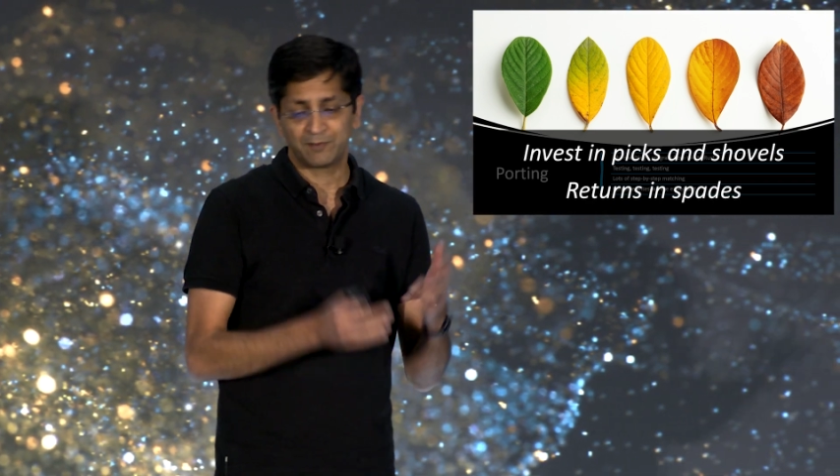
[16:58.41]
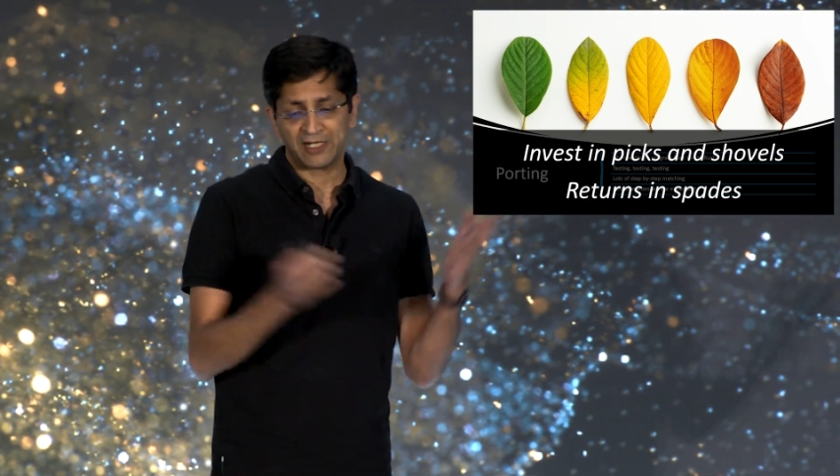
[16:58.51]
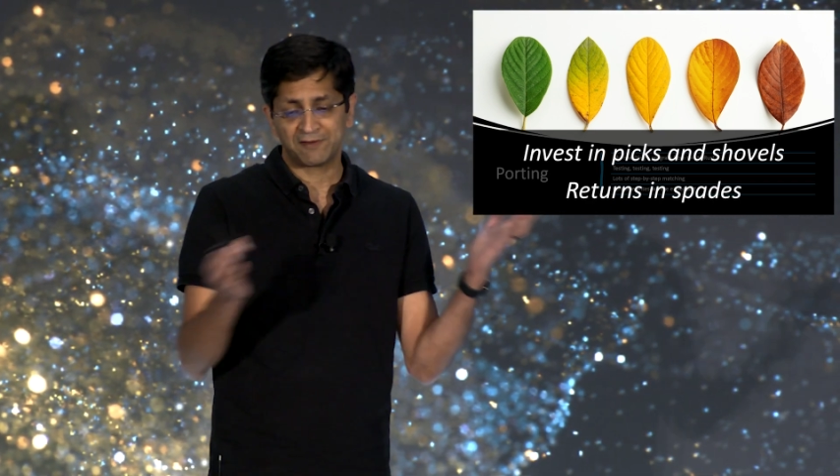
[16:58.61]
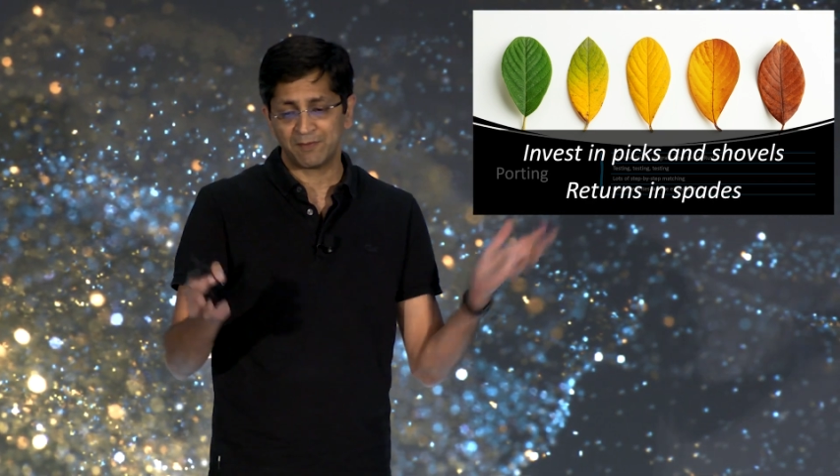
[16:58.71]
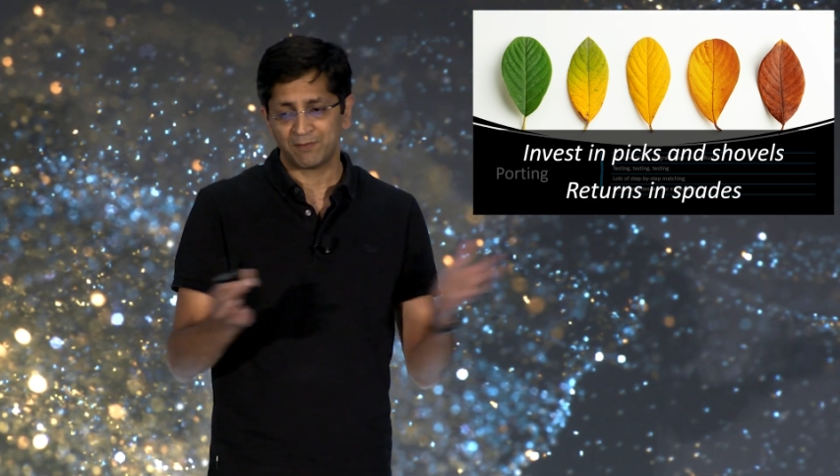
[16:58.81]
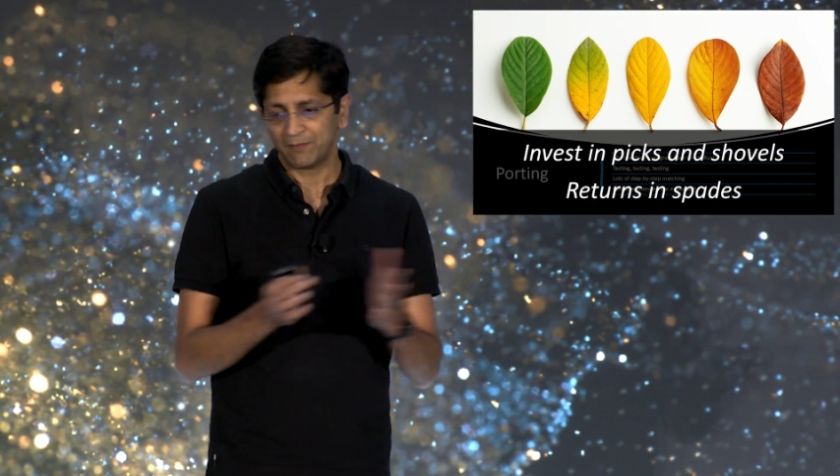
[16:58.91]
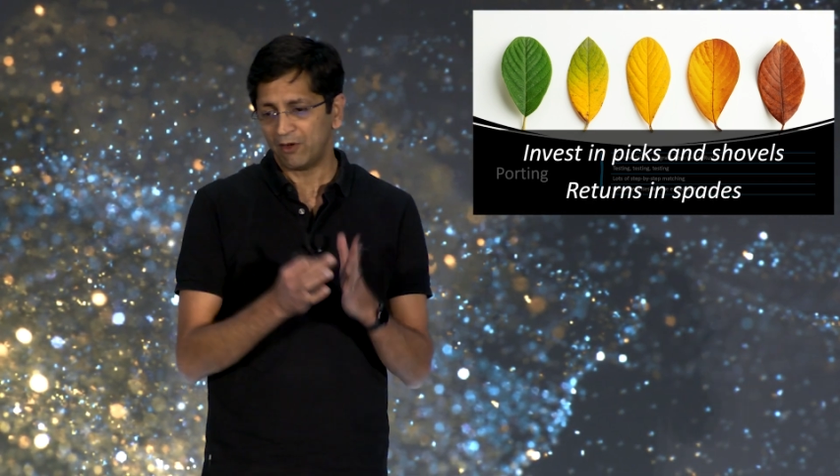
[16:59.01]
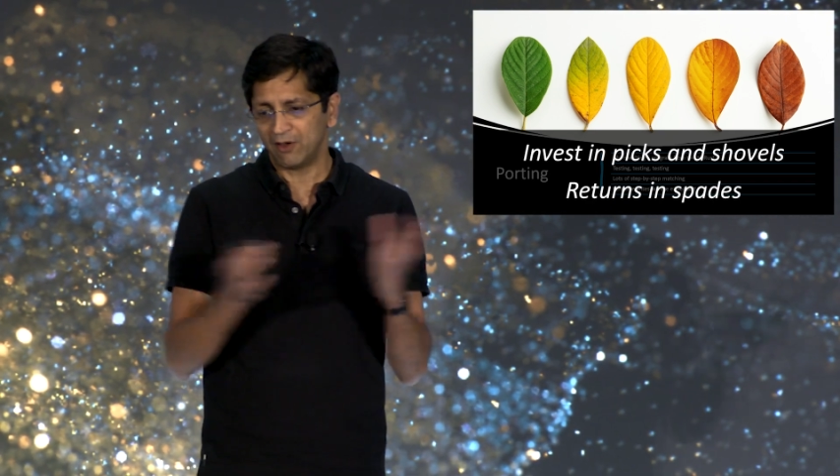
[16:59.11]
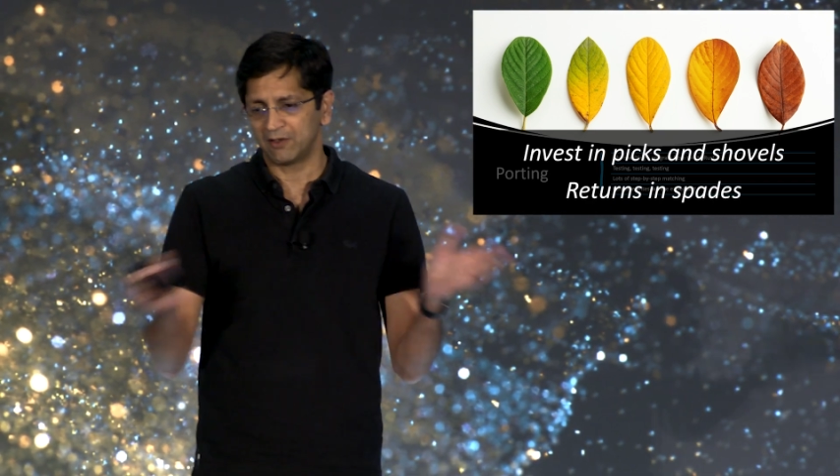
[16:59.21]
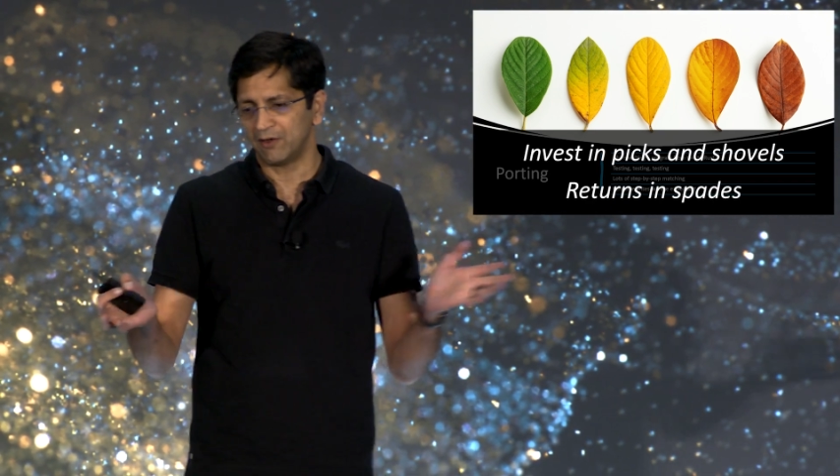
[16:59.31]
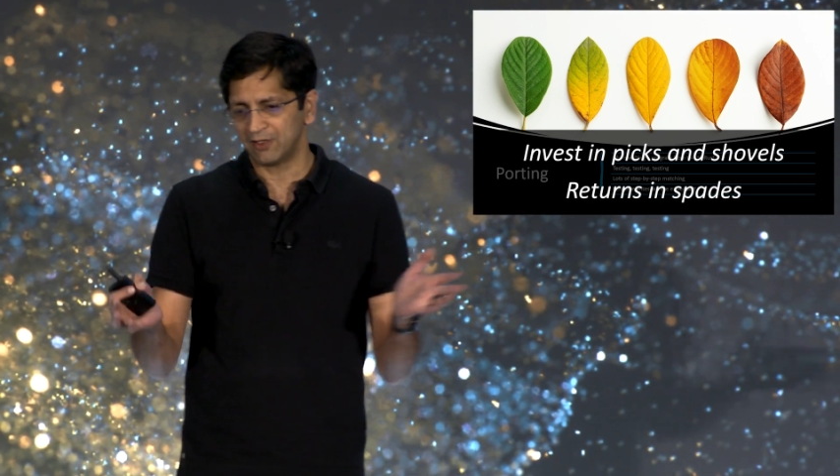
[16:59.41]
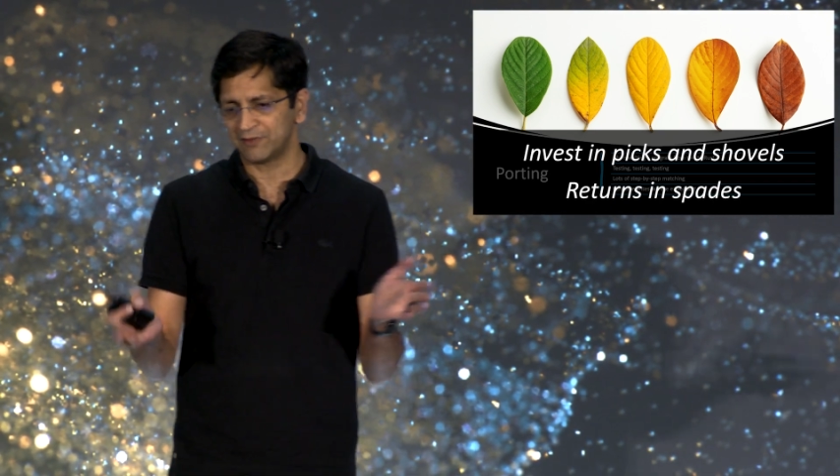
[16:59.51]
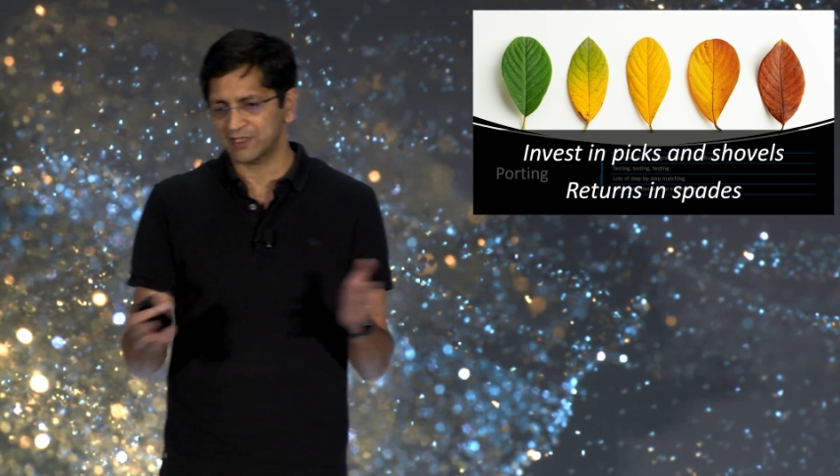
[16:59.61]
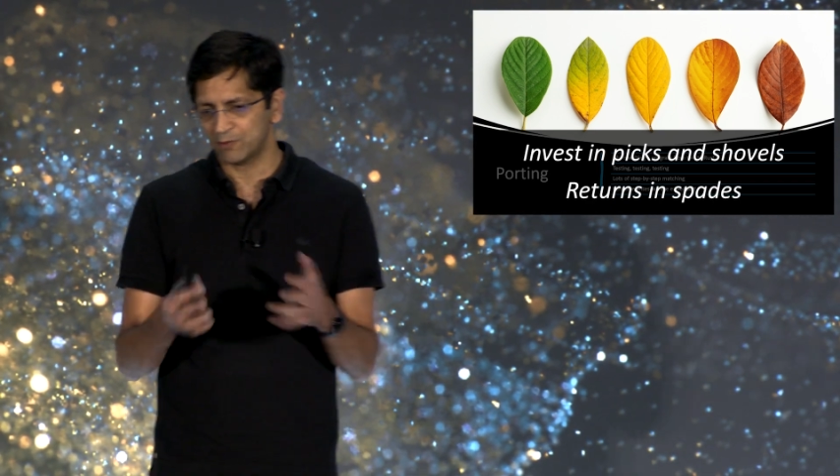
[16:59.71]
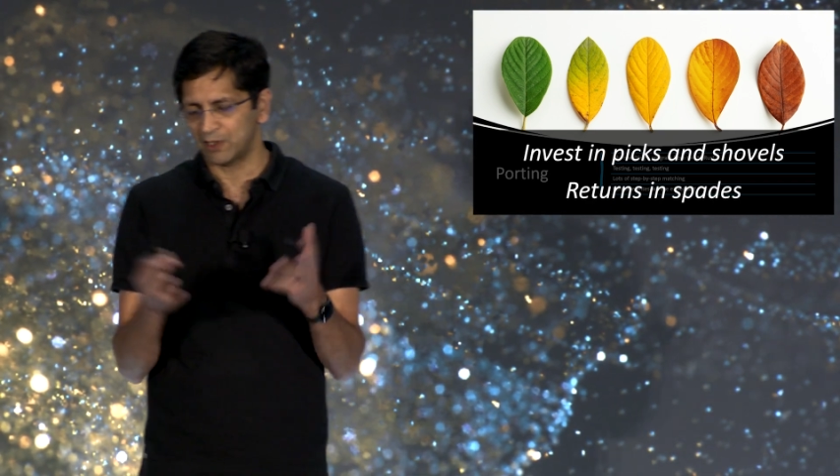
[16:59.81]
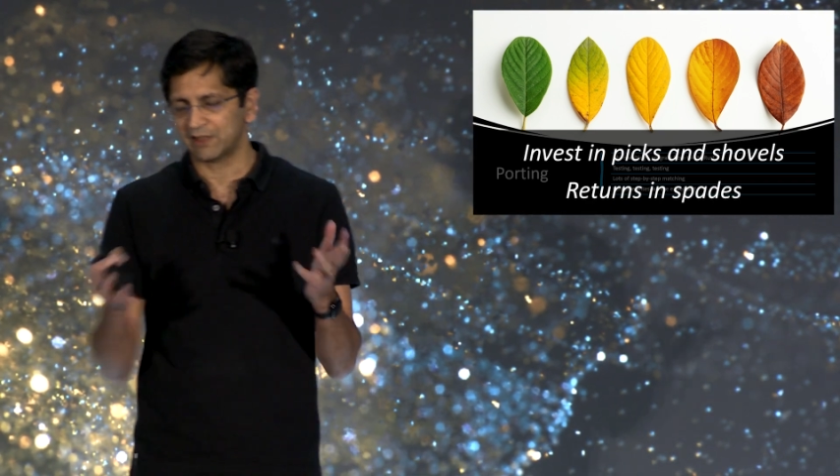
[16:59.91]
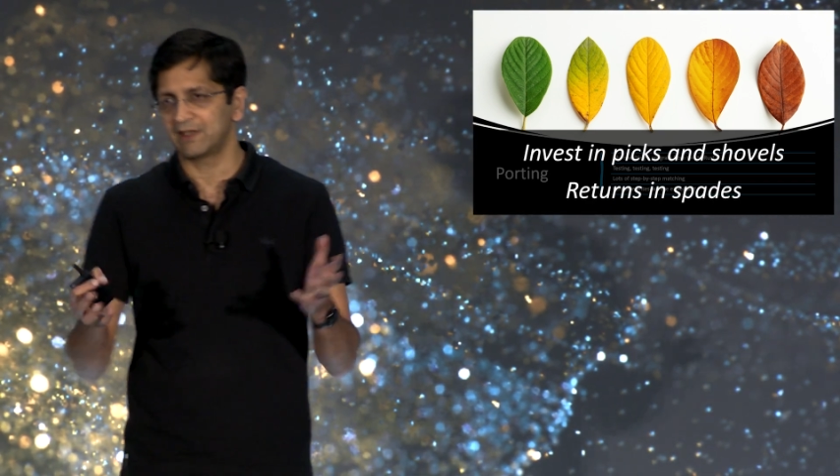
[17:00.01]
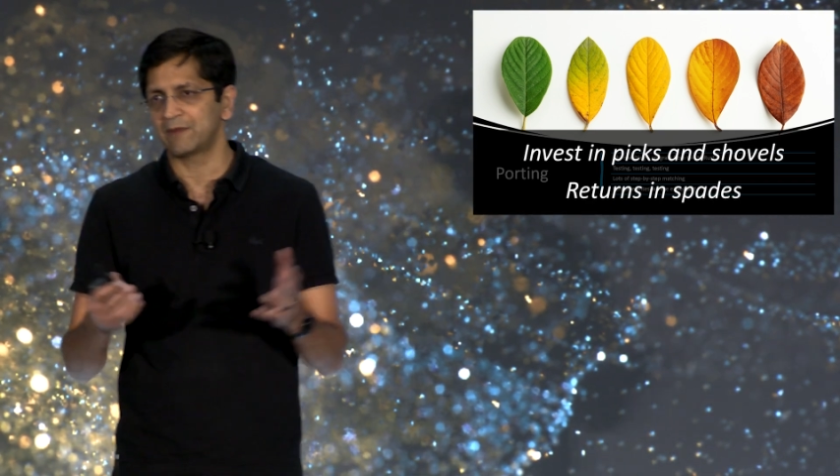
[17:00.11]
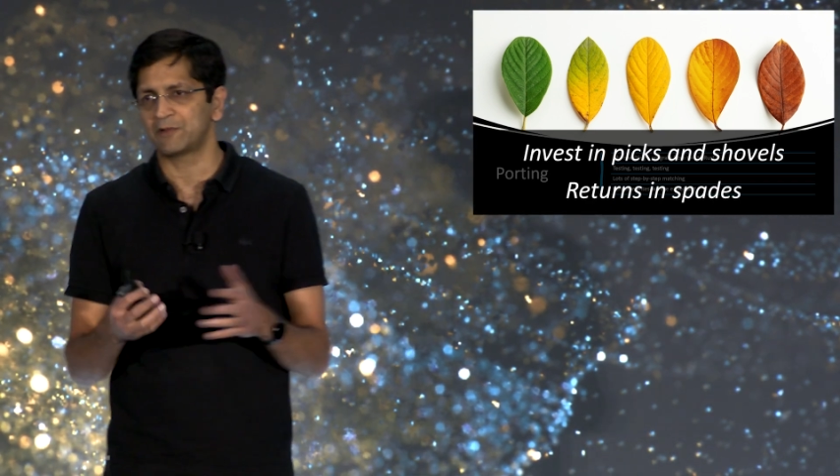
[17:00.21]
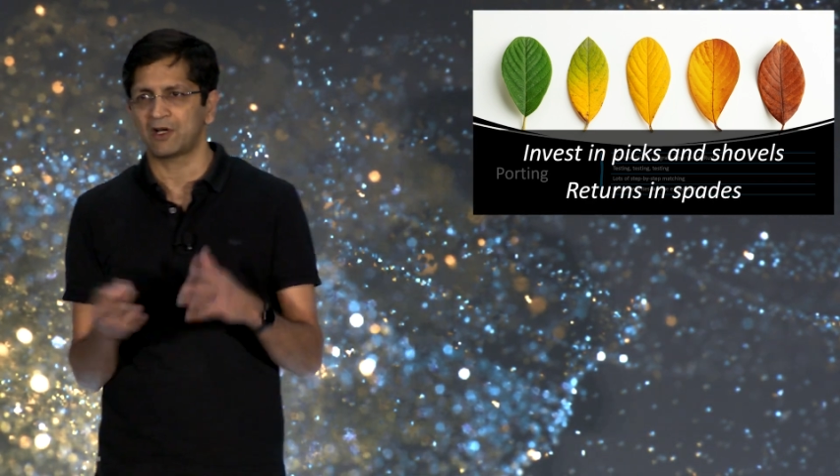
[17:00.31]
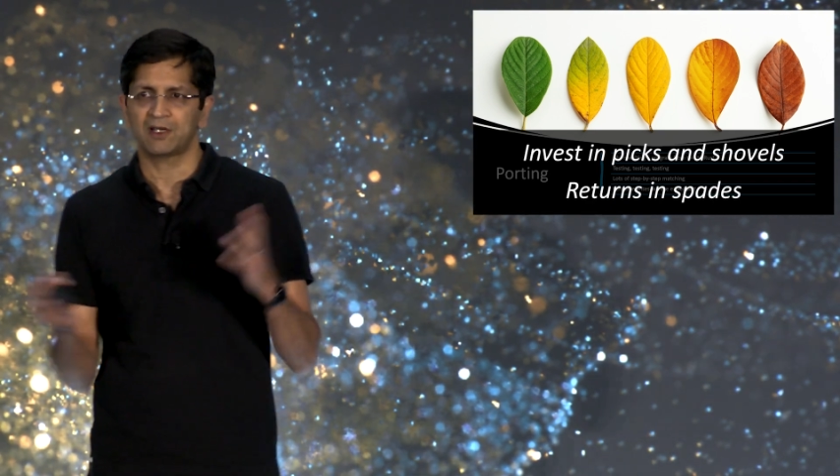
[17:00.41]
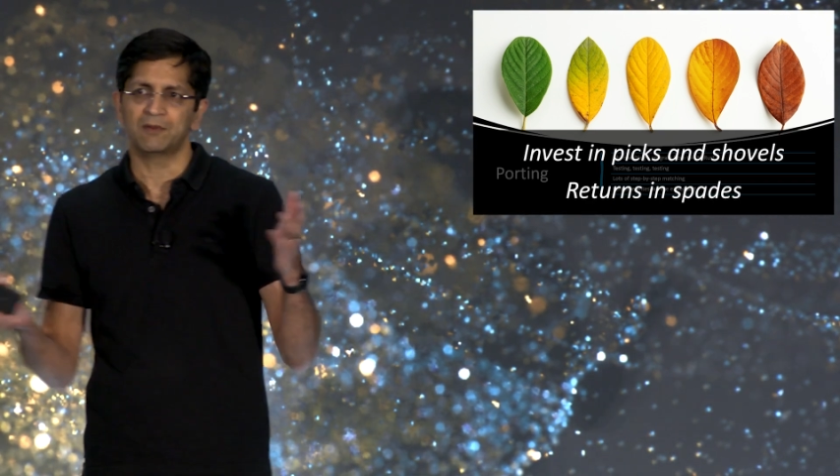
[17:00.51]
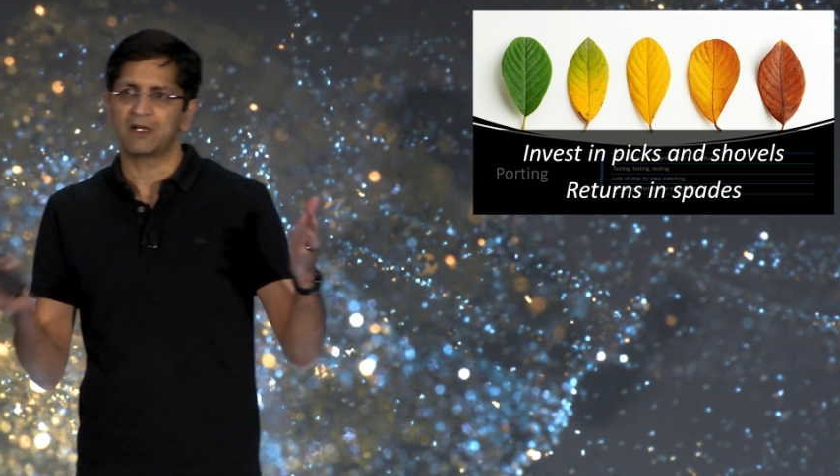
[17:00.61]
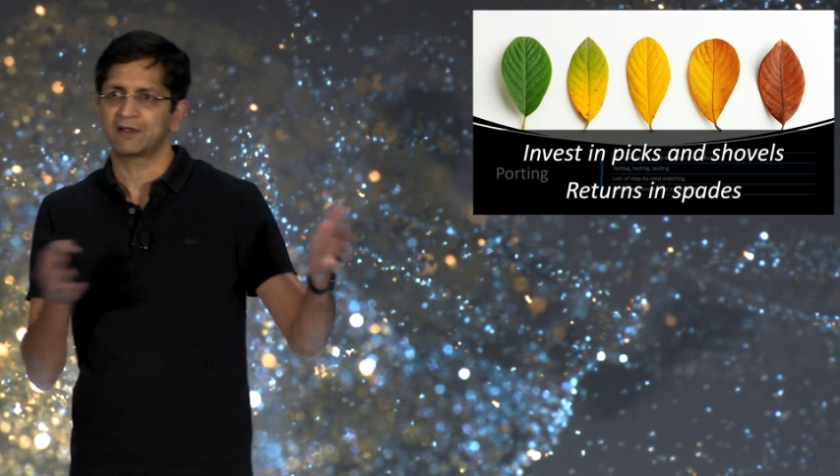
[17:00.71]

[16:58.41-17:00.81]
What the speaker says: By the way, all of this work that I'm talking about